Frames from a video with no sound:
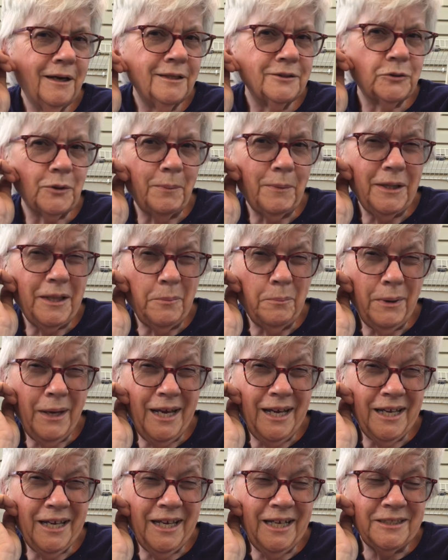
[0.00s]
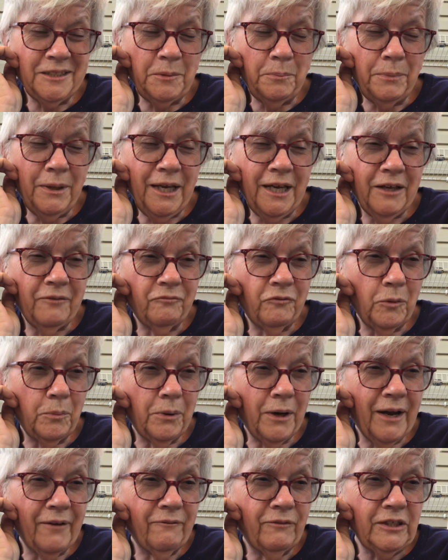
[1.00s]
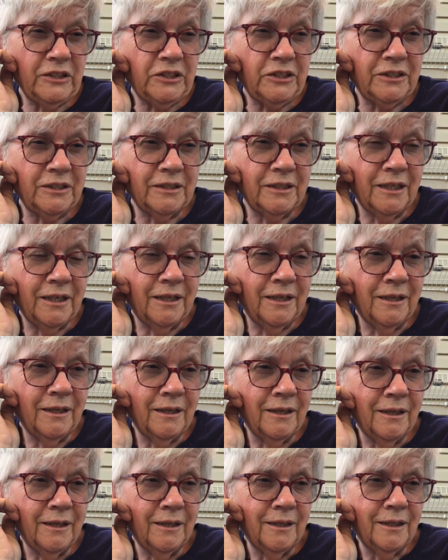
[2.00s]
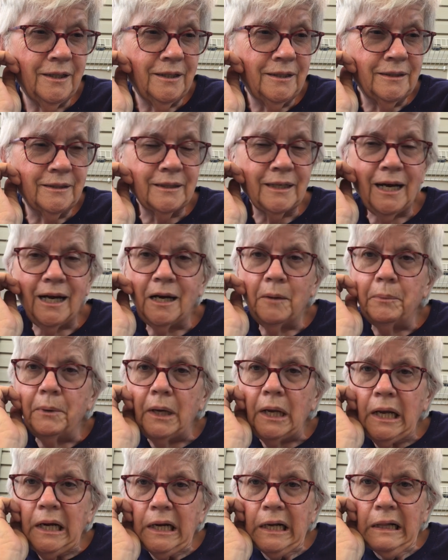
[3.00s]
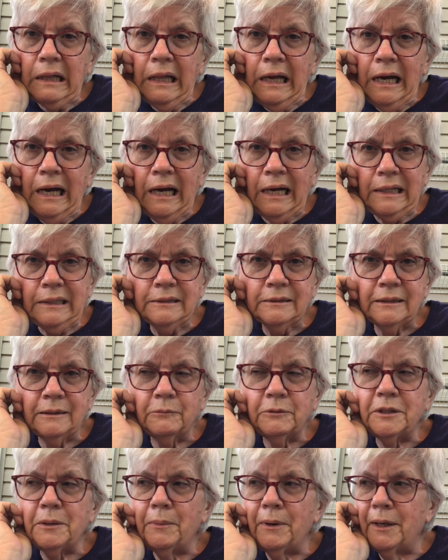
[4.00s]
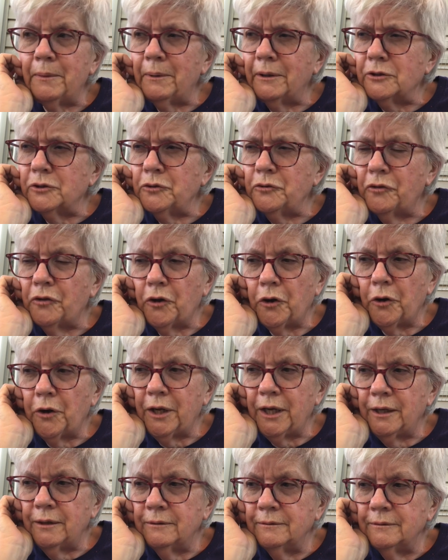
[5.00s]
So I made them pancakes and bacon for breakfast. Got up at 8 o'clock. Went to bed about 2:30.